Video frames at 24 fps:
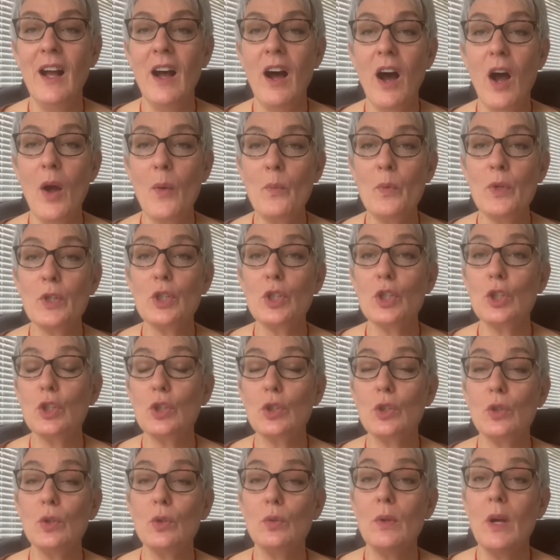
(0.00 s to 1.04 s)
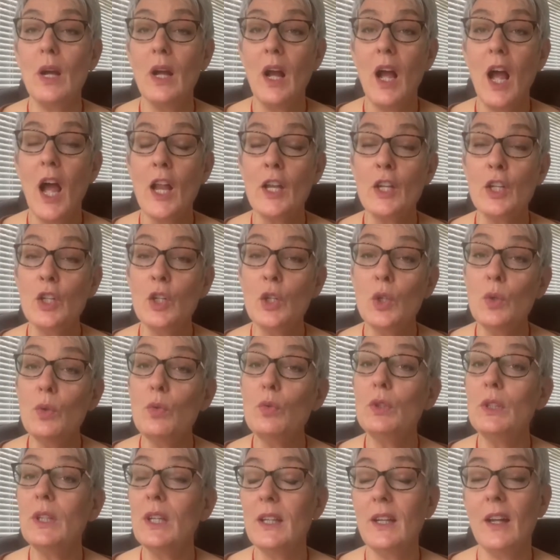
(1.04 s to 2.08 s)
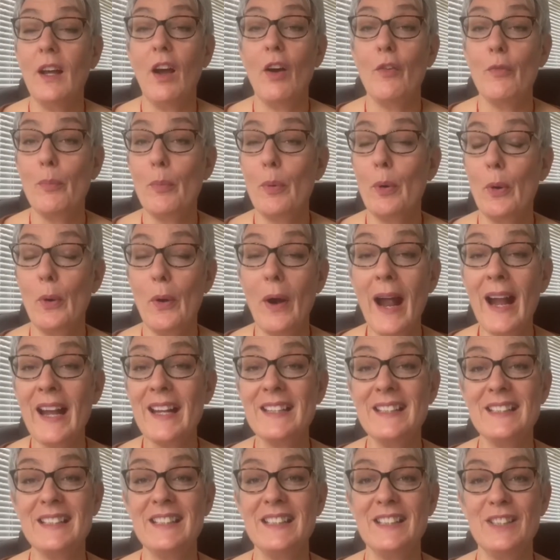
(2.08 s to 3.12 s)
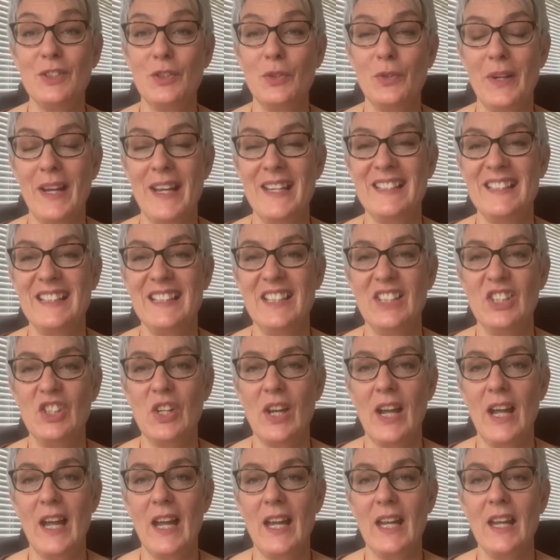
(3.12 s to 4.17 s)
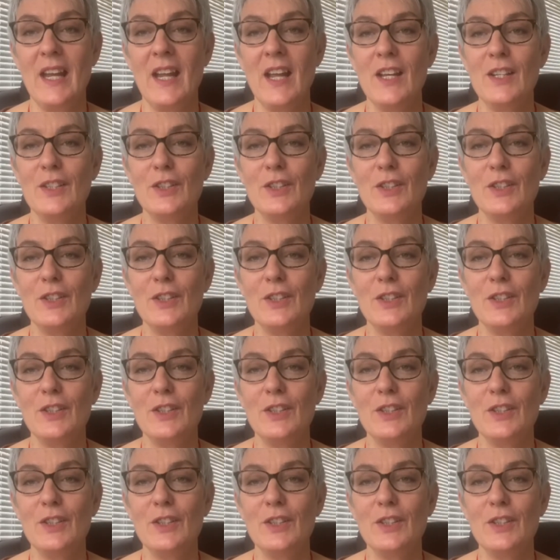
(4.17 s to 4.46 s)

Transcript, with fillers: I'm wishing you a new year of practicing your SEJ